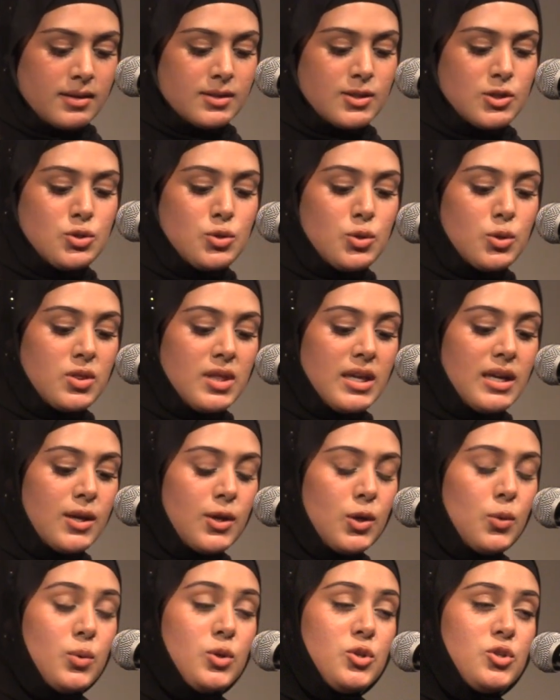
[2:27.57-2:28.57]
Did you think
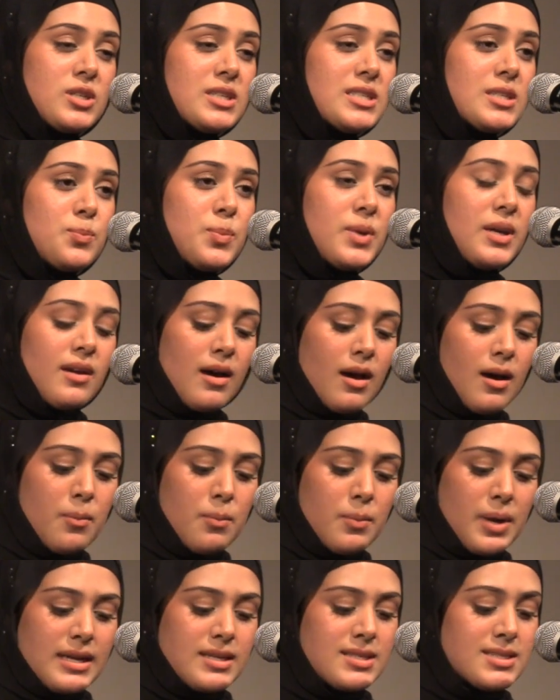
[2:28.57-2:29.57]
you would just
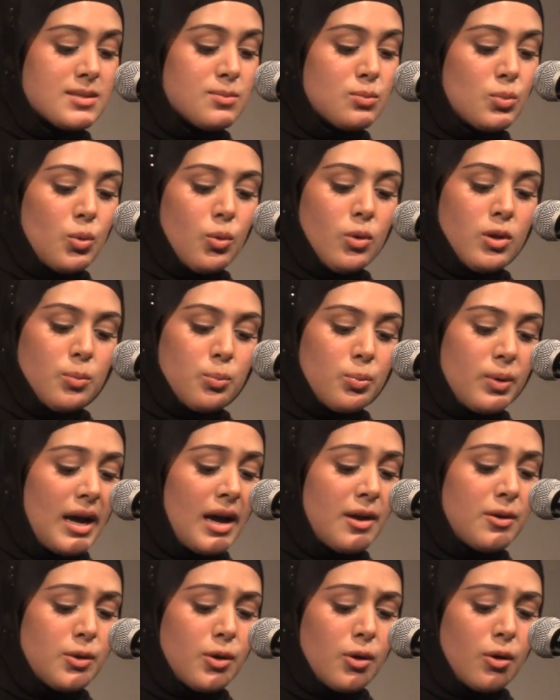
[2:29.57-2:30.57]
become a small
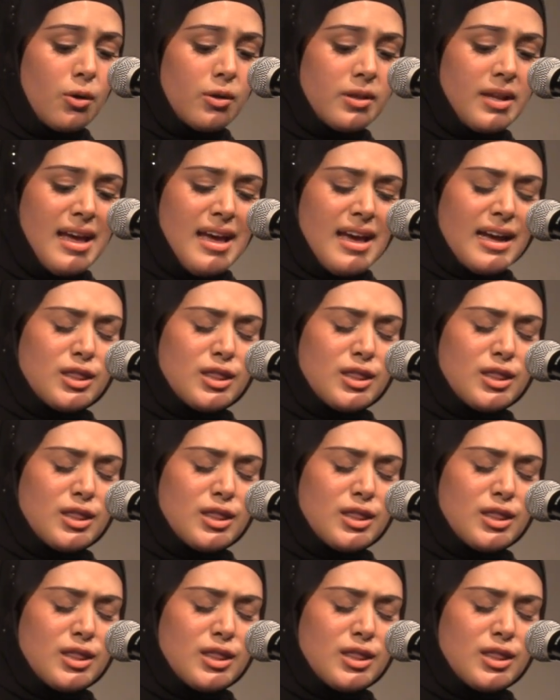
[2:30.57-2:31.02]
brown girl